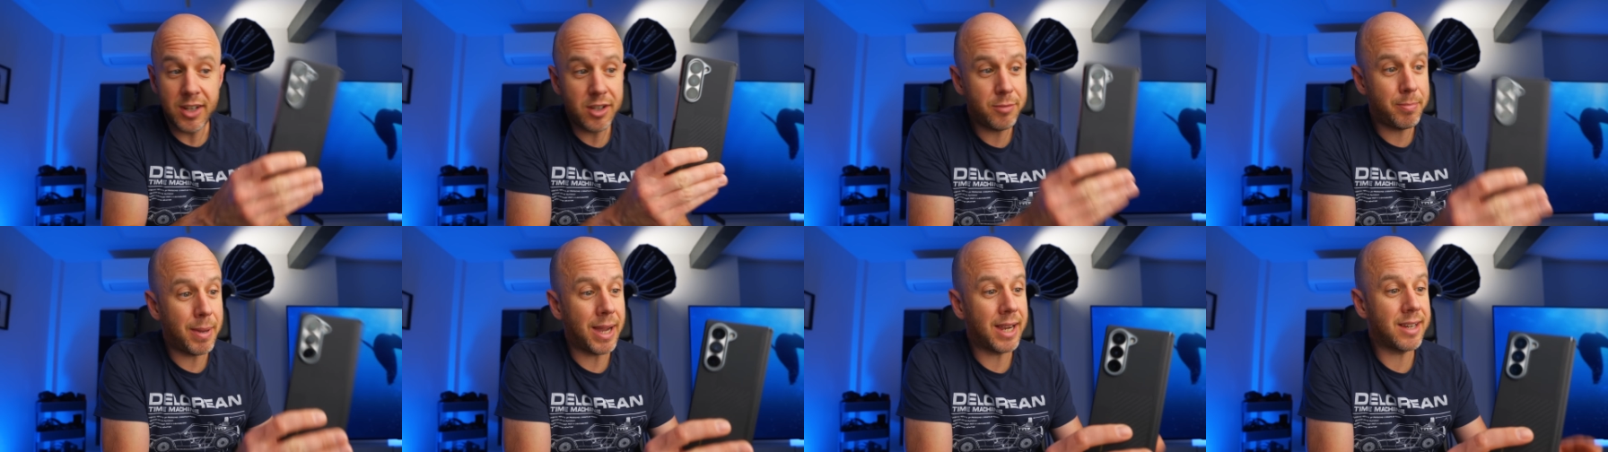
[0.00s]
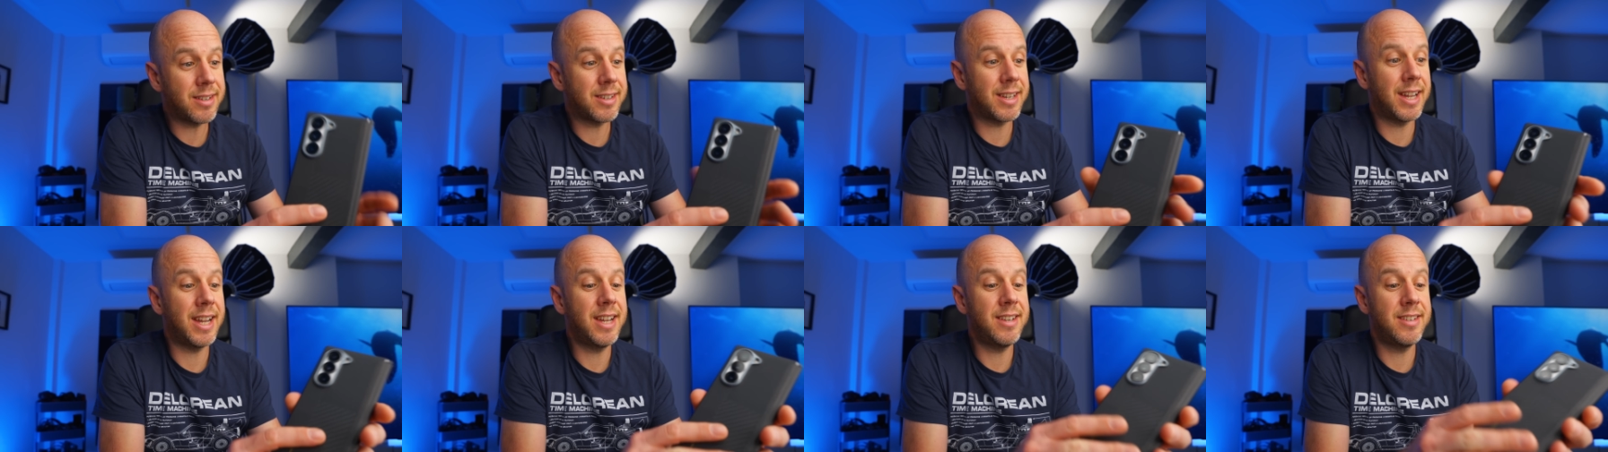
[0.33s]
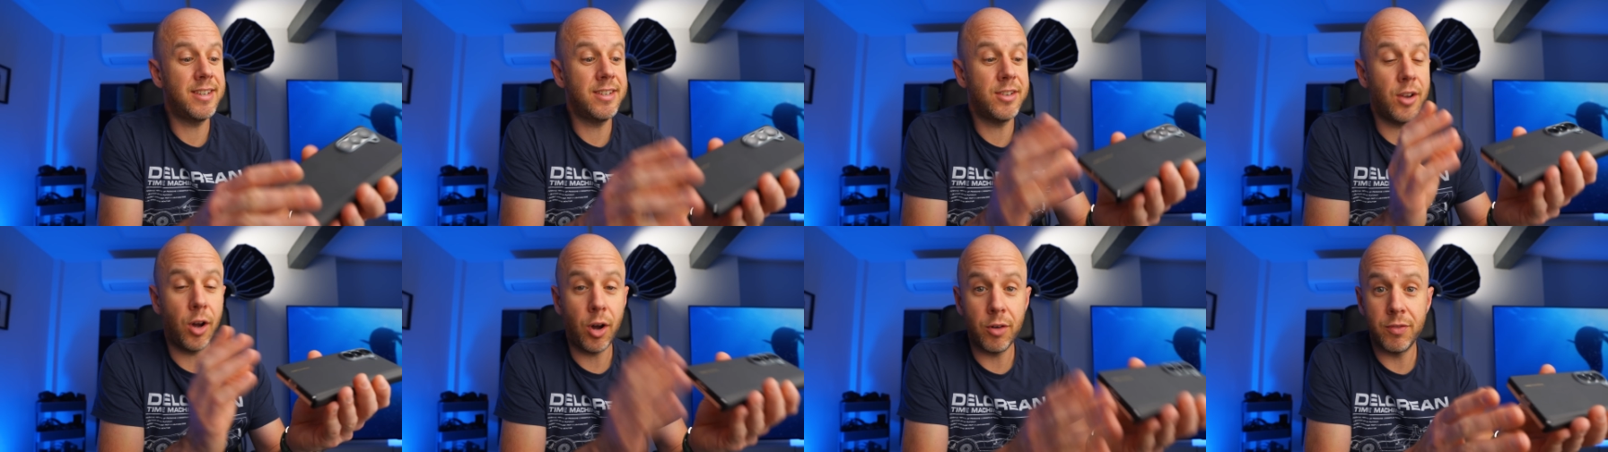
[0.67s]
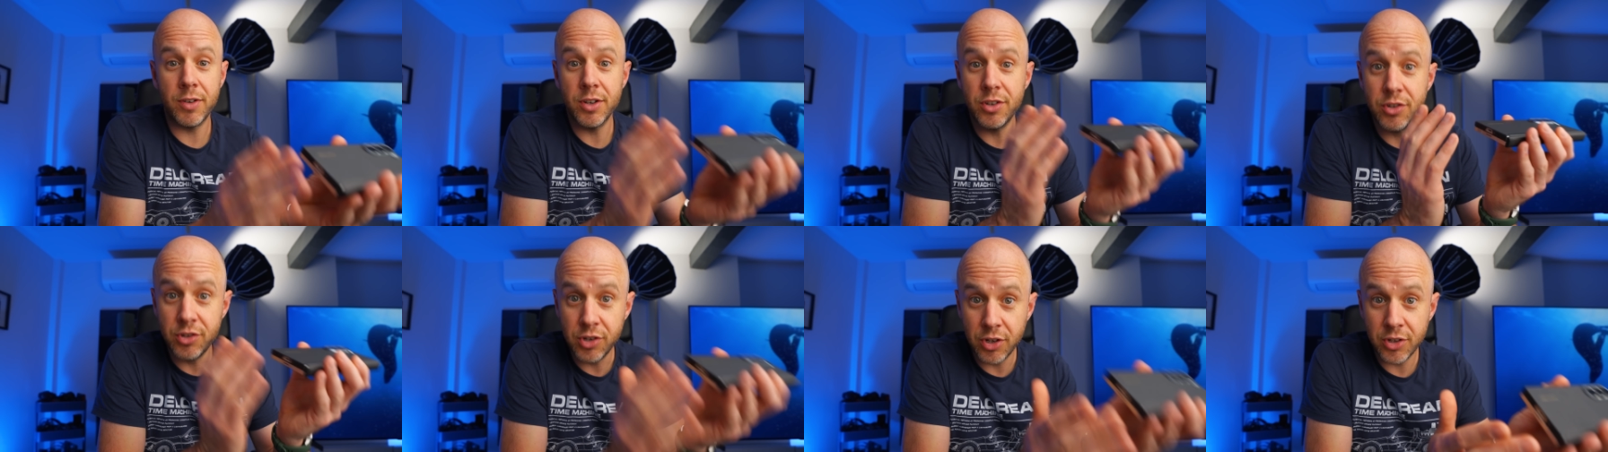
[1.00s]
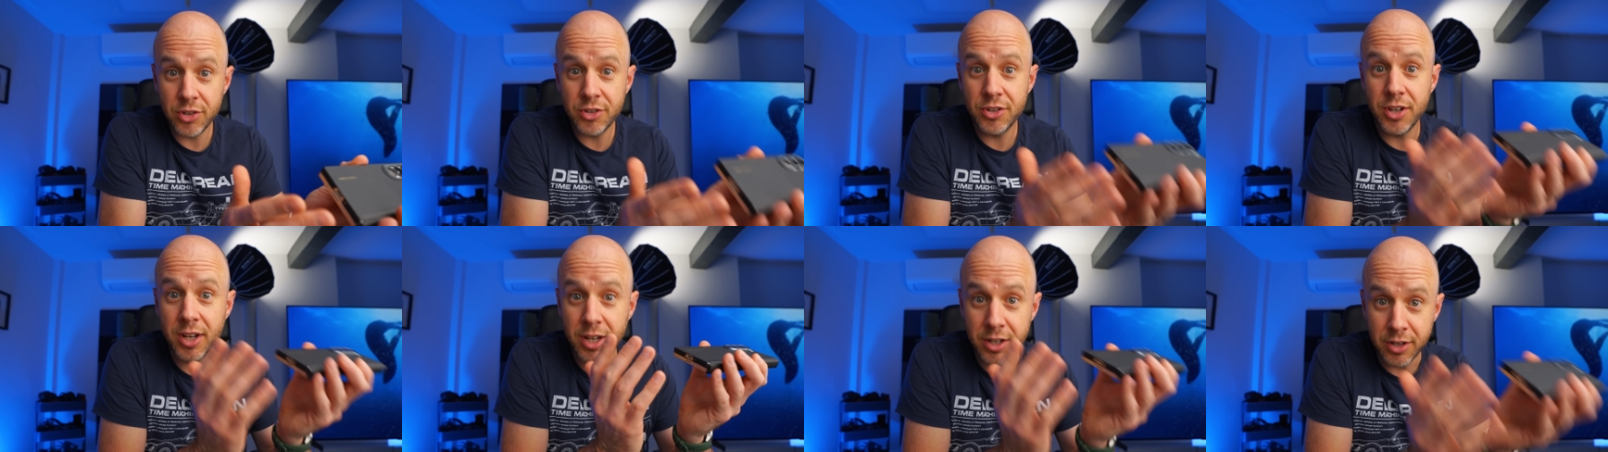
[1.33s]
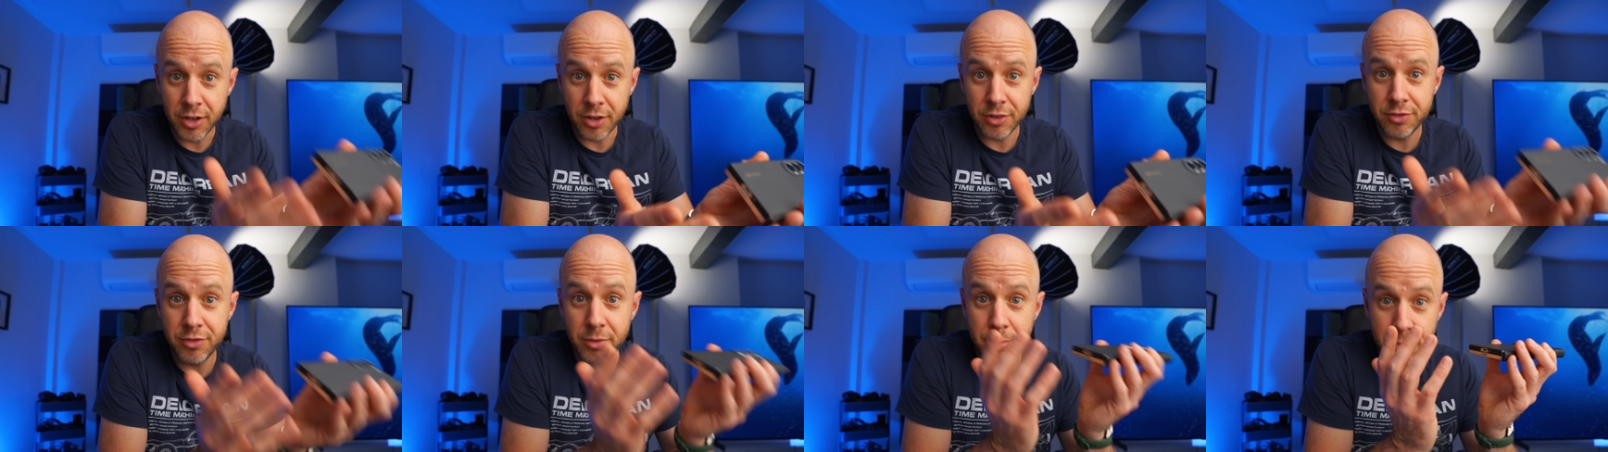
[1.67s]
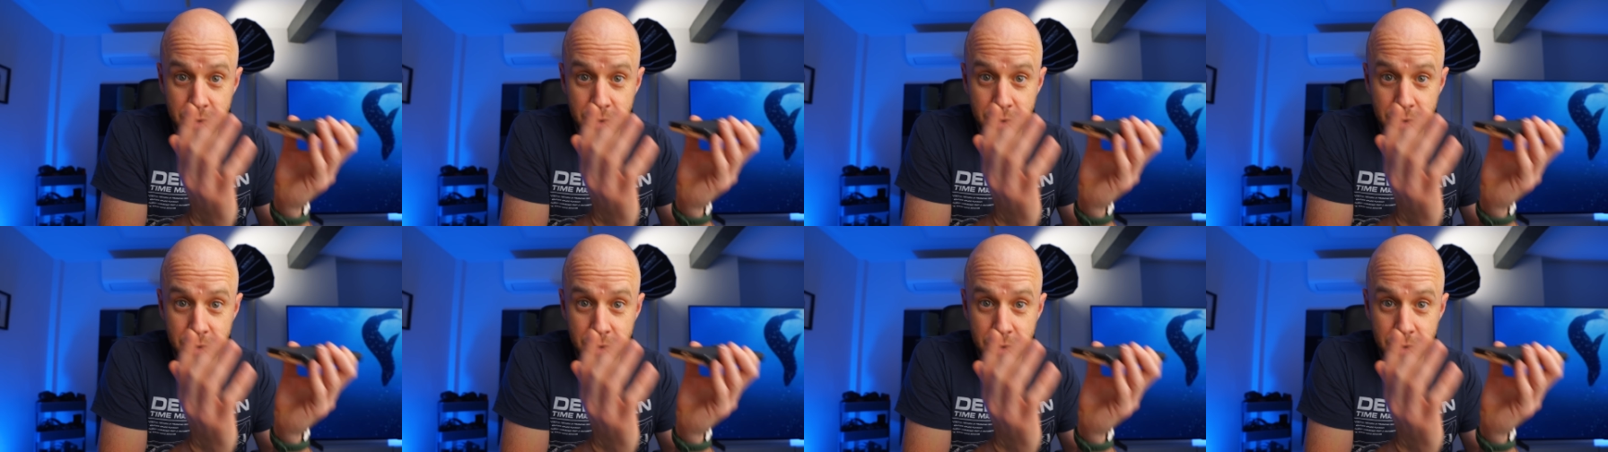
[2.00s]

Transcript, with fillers: These Benks cases offer just enough